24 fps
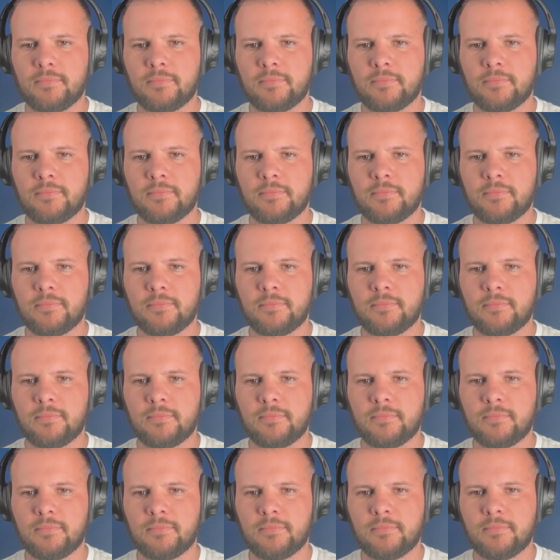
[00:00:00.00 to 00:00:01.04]

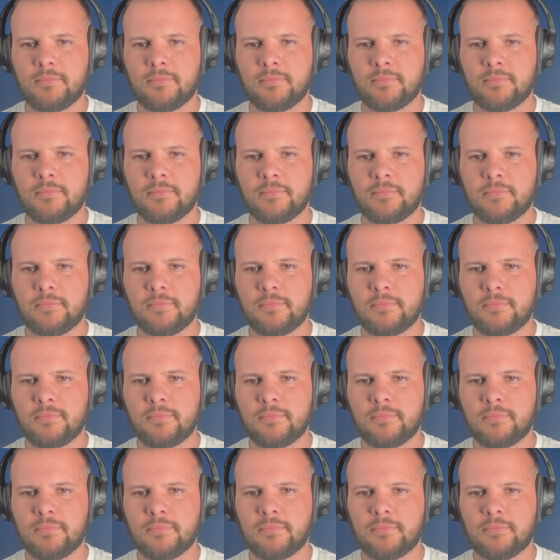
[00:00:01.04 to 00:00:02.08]

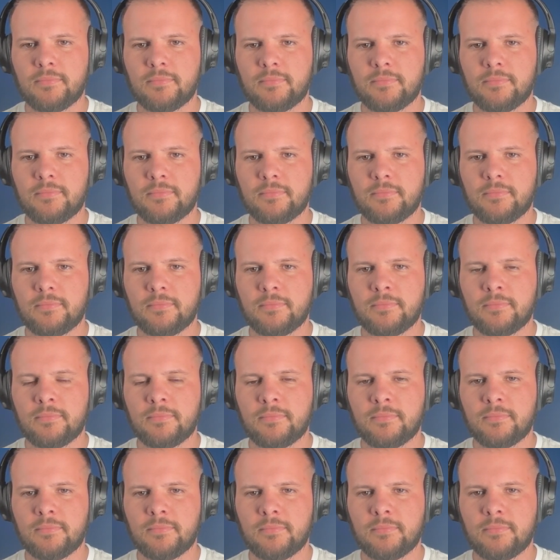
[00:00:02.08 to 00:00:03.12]

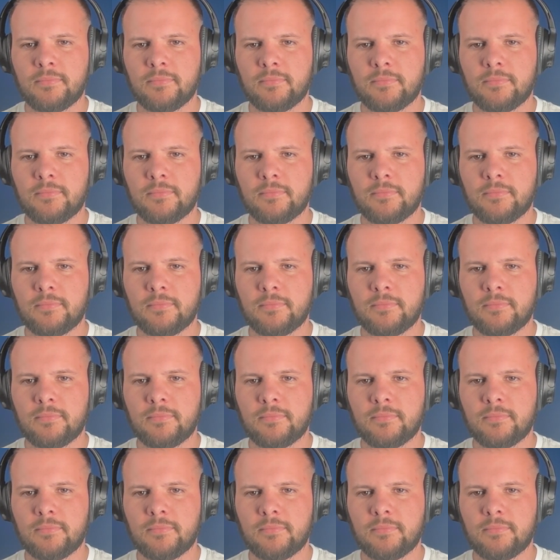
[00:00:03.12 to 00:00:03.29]
(not speaking)